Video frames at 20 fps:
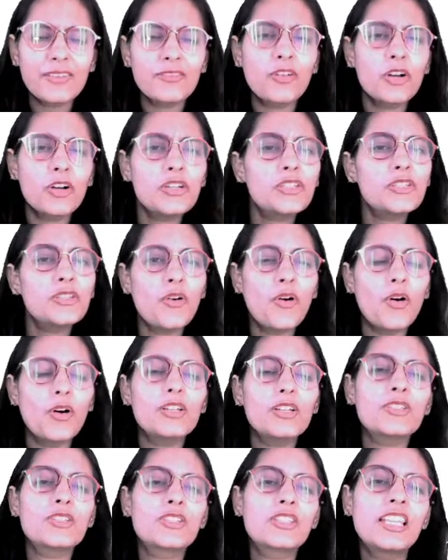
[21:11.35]
I want you
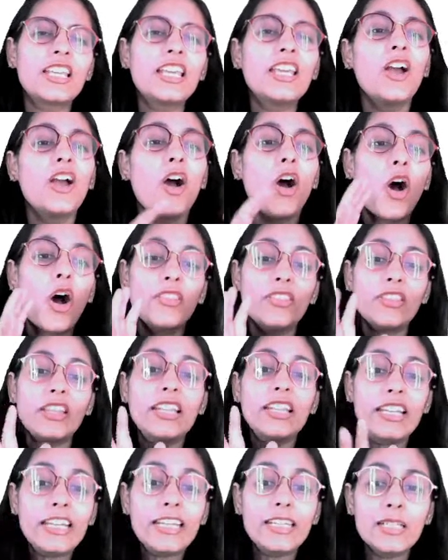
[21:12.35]
all to see on the
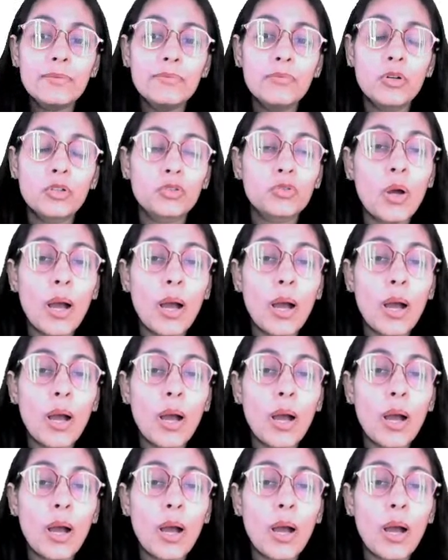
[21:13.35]
leaderboard.